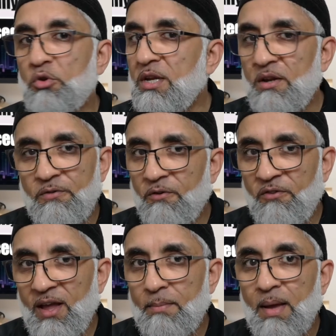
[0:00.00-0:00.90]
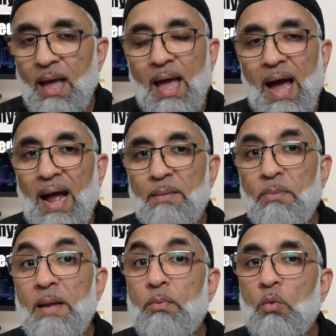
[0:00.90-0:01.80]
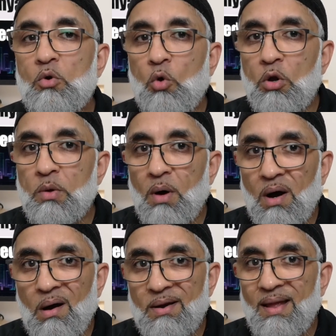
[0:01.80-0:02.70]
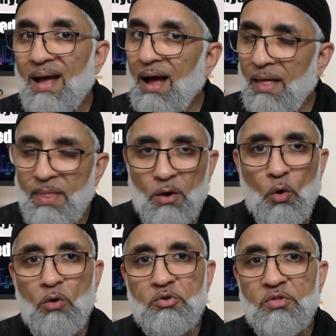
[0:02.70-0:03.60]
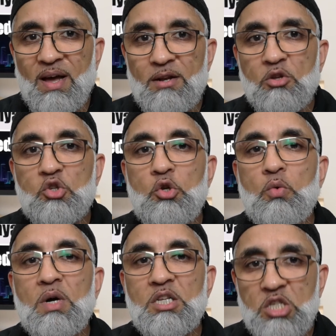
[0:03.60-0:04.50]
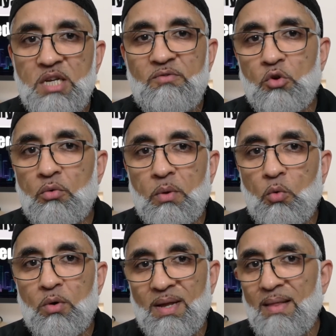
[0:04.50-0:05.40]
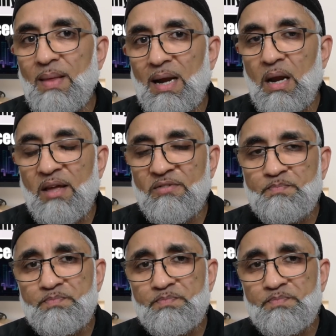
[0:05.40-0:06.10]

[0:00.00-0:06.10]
did it for fame and people would call you a qari. And they called you that. So you achieved your reward in that life.